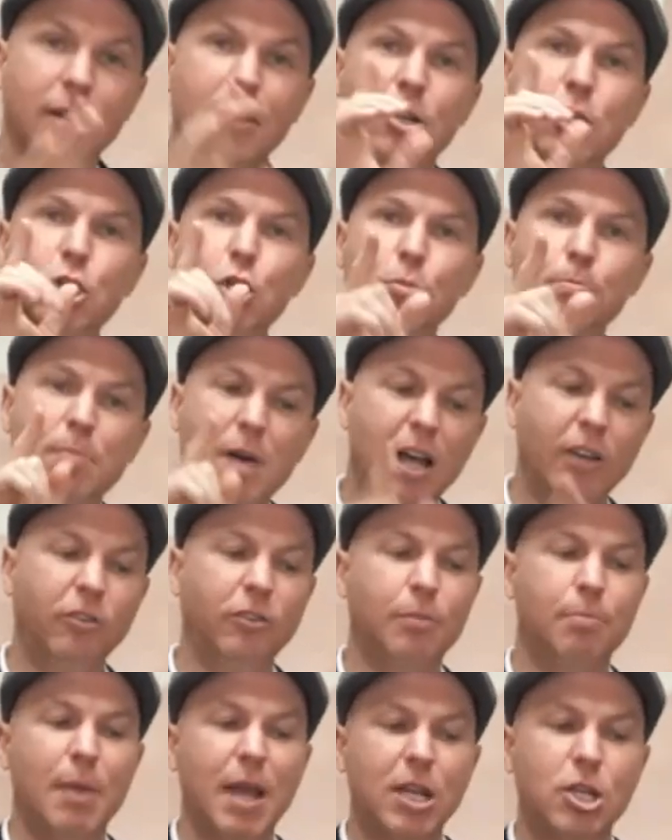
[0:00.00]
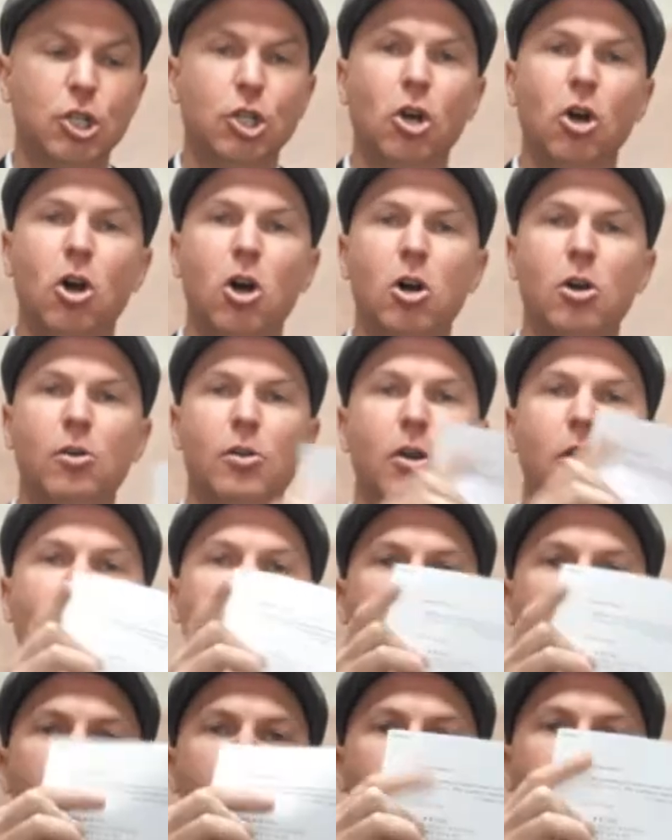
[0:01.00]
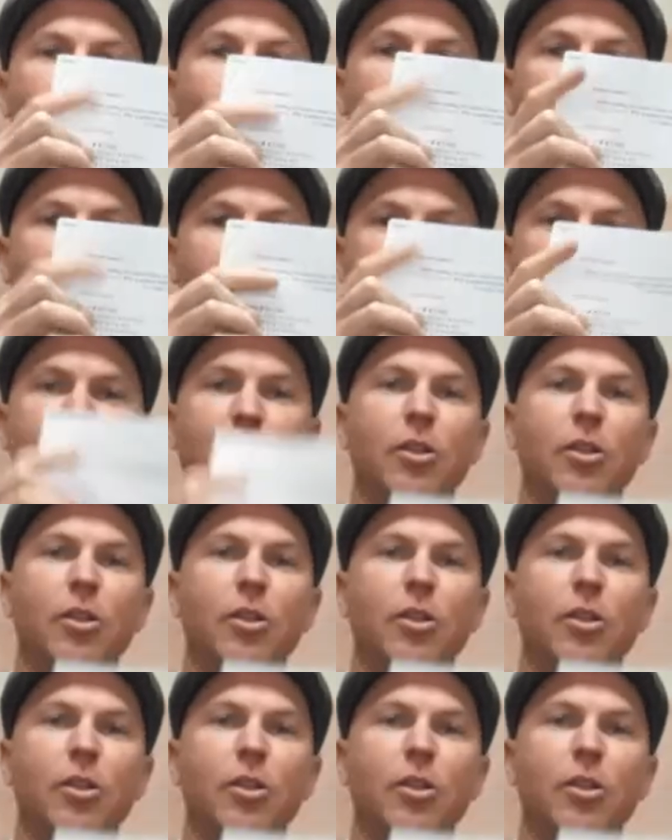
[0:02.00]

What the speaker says: you must make sure you've watched